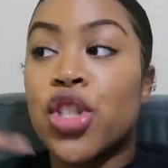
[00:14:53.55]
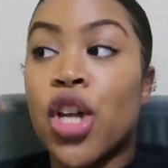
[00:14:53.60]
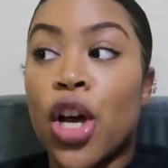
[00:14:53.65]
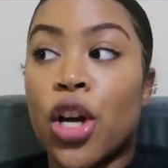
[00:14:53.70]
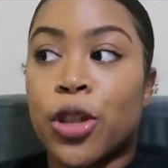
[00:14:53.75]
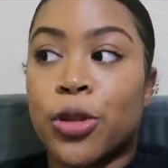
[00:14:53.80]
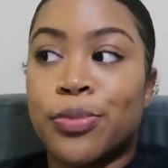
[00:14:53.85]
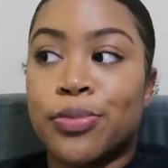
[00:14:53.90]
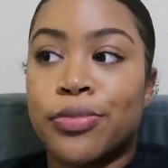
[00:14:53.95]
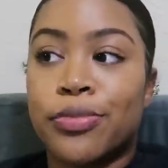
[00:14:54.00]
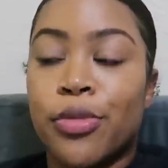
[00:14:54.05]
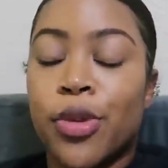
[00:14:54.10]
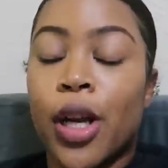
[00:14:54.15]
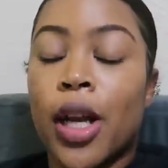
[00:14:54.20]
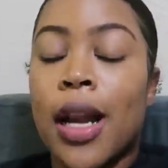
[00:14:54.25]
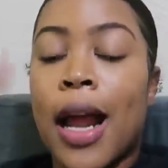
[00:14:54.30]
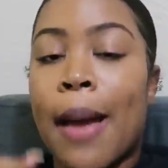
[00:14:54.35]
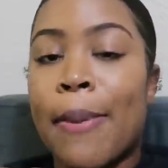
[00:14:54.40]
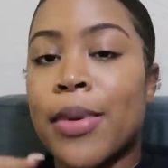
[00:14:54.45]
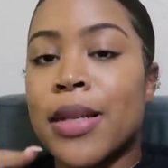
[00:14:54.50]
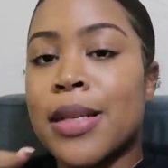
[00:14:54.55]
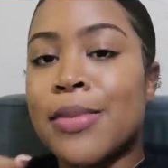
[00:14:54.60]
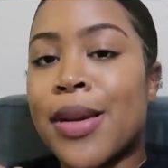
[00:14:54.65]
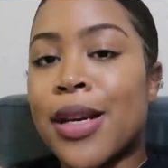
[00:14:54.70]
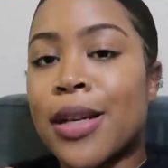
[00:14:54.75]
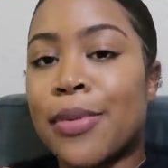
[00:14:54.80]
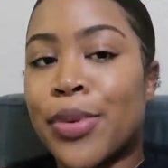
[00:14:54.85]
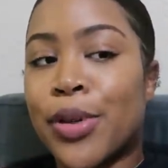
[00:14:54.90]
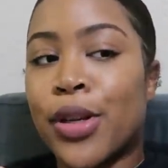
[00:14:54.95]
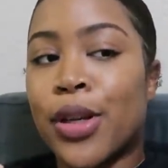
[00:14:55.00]
So we're gonna hop into
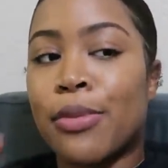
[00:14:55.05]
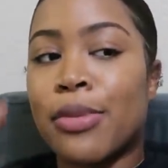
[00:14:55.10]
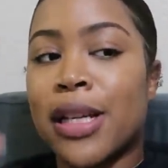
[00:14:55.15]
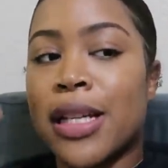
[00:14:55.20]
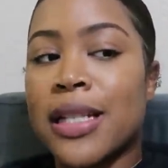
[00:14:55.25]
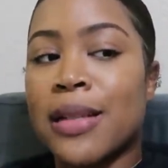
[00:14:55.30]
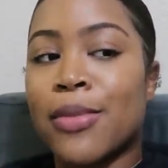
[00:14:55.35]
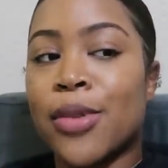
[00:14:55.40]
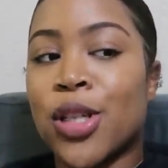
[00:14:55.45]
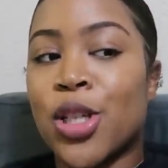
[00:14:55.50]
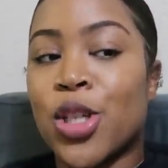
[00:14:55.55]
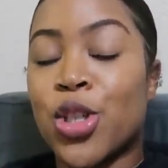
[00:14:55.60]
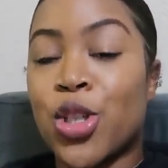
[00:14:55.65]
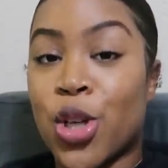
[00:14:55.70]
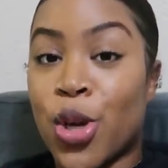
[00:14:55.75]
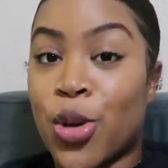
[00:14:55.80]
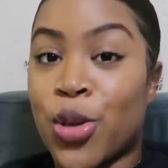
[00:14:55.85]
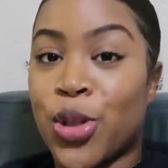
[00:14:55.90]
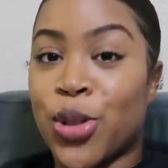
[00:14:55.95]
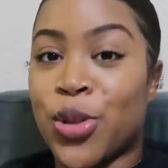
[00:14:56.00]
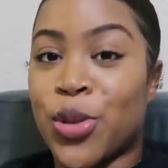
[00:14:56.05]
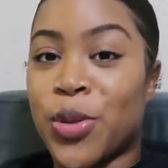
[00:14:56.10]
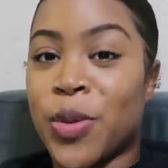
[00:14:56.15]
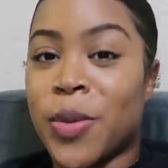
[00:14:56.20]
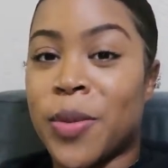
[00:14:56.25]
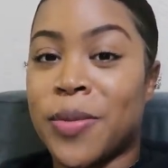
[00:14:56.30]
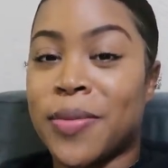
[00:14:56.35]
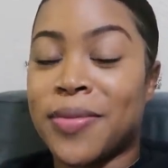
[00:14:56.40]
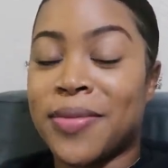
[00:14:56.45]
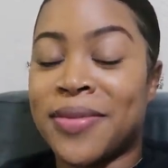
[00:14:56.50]
my computer because I'm gonna show
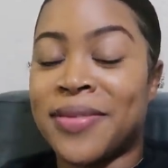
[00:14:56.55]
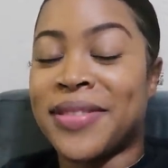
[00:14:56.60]
you